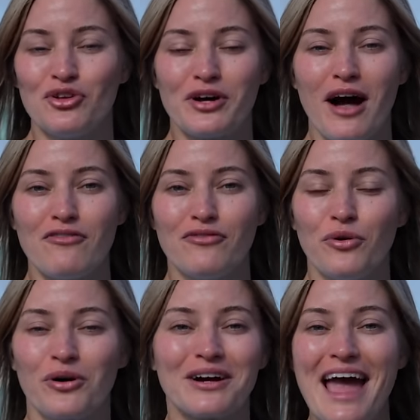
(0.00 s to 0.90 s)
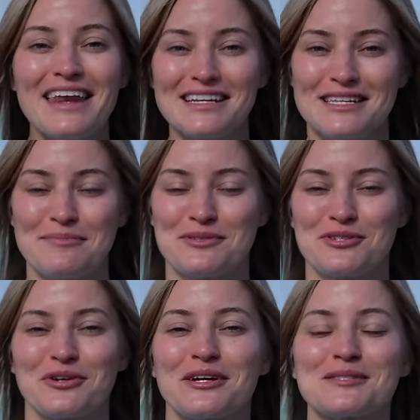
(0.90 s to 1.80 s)
lookout for, any tips and
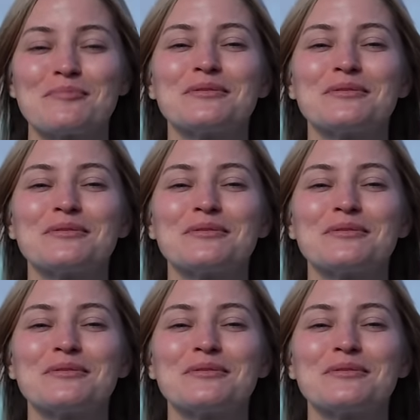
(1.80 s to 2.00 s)
tricks,